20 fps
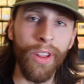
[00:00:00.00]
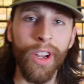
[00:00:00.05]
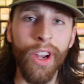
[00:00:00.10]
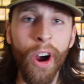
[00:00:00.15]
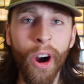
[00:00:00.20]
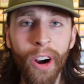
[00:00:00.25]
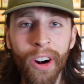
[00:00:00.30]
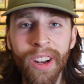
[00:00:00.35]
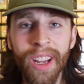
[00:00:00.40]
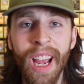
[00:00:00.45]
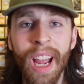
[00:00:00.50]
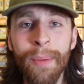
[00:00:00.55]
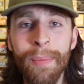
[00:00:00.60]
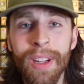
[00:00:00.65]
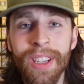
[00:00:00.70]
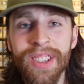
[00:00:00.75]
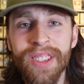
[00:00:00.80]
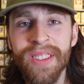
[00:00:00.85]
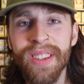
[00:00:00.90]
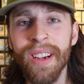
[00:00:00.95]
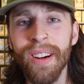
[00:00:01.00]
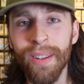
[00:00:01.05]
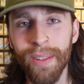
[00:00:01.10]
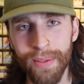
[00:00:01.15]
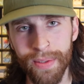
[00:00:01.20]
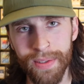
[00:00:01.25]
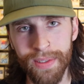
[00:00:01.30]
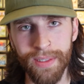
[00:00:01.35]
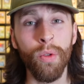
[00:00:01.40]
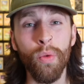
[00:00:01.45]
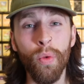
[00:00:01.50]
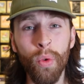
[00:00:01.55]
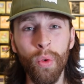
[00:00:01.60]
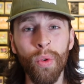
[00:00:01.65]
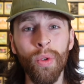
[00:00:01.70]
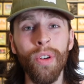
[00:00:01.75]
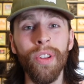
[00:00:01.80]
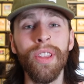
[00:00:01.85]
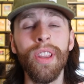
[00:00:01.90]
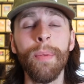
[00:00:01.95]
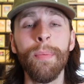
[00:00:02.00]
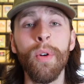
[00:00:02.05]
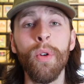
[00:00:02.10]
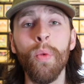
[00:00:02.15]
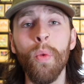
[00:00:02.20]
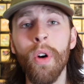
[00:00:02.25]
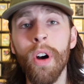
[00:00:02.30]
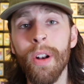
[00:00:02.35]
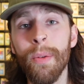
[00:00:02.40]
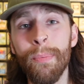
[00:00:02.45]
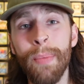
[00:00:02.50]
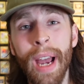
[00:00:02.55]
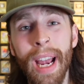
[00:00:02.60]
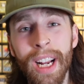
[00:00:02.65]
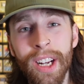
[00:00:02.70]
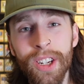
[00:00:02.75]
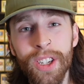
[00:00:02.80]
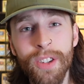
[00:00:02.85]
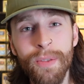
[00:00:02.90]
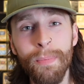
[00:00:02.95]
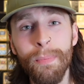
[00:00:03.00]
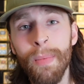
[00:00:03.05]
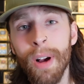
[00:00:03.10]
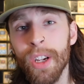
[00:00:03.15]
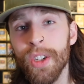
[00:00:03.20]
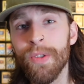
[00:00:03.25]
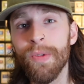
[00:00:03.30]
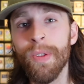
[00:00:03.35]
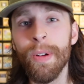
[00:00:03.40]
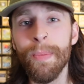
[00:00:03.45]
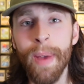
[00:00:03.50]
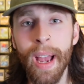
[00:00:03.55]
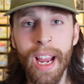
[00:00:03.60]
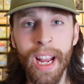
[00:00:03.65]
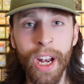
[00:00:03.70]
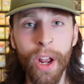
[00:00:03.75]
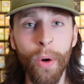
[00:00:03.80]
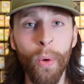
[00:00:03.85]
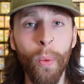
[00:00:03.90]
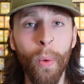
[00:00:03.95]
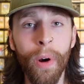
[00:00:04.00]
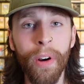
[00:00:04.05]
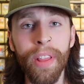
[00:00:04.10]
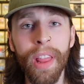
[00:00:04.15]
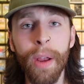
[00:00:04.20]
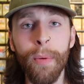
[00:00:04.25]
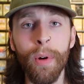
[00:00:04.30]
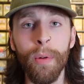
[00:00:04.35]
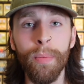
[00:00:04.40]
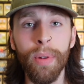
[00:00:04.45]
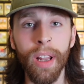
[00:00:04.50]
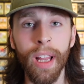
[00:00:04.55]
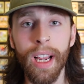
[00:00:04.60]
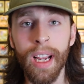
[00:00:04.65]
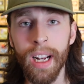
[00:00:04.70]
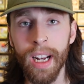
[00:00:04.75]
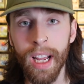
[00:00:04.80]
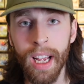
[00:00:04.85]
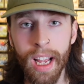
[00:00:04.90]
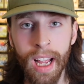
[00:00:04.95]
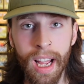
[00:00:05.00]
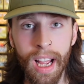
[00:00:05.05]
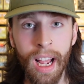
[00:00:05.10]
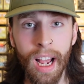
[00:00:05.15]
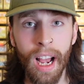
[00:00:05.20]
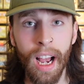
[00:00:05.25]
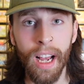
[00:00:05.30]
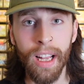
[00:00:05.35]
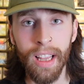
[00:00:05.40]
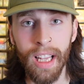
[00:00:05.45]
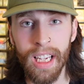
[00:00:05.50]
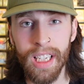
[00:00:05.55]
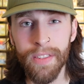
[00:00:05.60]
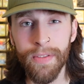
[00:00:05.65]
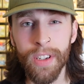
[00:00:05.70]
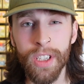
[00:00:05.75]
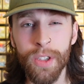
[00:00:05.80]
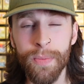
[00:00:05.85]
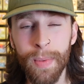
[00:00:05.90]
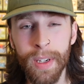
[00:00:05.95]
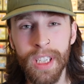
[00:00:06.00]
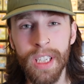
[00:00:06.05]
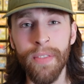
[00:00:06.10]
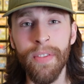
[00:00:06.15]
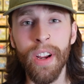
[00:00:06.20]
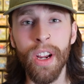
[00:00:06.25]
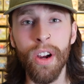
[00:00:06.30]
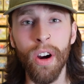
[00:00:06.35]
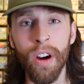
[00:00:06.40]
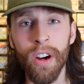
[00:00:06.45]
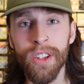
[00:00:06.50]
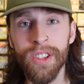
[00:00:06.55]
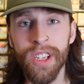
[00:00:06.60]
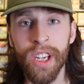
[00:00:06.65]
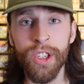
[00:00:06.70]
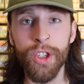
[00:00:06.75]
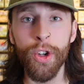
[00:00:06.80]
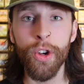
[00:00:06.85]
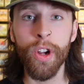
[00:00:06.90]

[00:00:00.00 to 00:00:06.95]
the card game itself, rule number one, pages must remain where they were played unless the specific card says